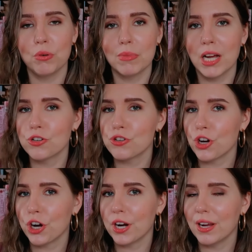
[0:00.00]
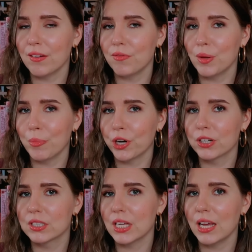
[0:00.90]
I'm not sure if the
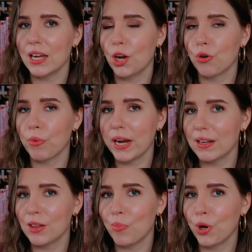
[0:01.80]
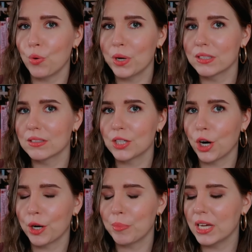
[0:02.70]
person rated the book 1
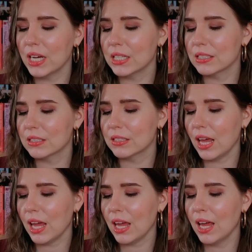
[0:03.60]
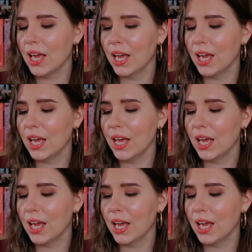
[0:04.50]
star because they